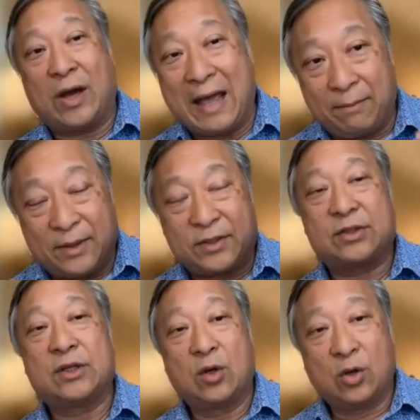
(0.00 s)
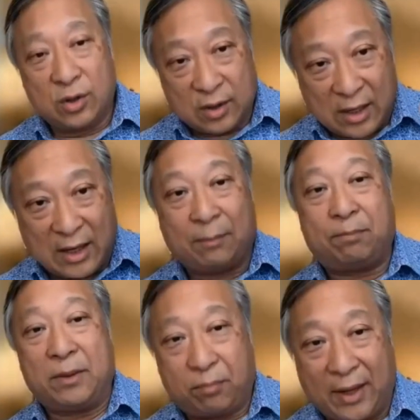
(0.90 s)
habits are
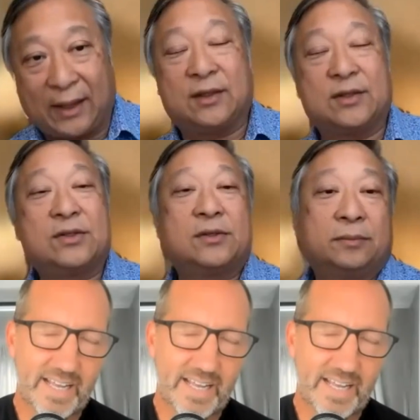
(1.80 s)
being practiced.